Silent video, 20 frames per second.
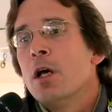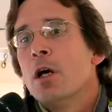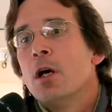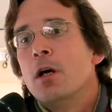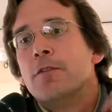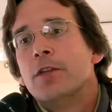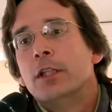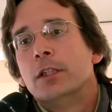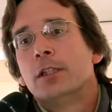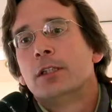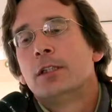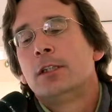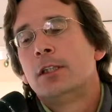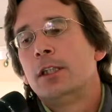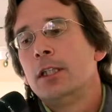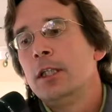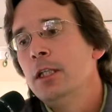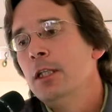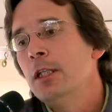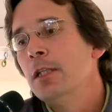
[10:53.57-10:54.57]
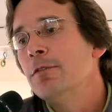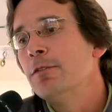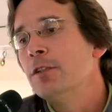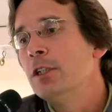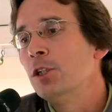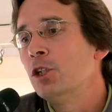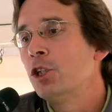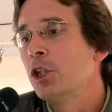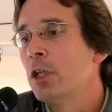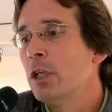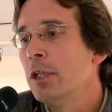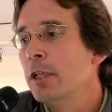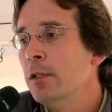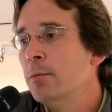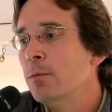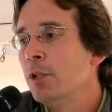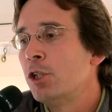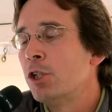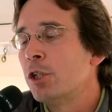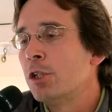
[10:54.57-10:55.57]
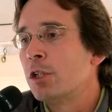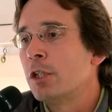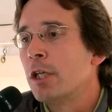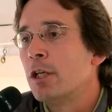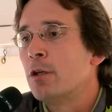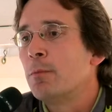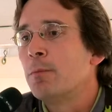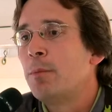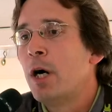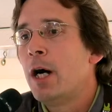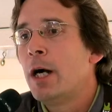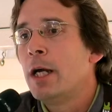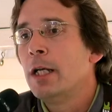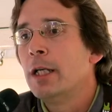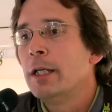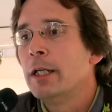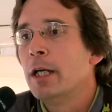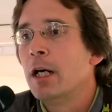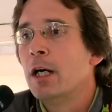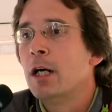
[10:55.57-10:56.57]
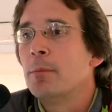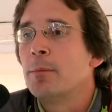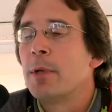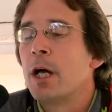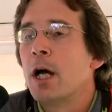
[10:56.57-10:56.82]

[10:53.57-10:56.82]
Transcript: of the sea of digital images that are piling up.